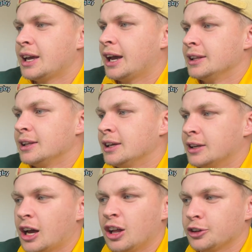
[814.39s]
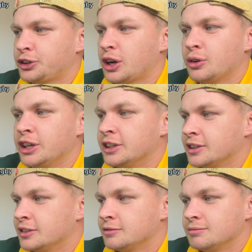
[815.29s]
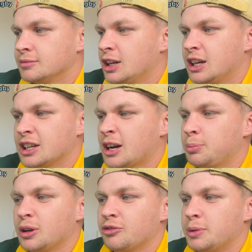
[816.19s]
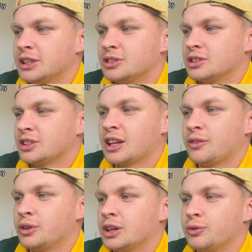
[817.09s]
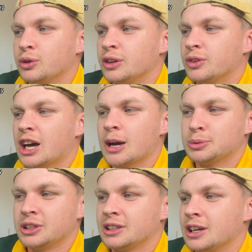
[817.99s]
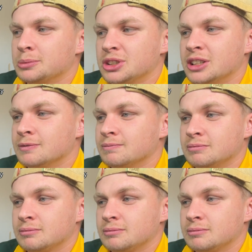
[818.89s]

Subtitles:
And then I'll throw in a couple of bets on South Africa for if the upset comes in.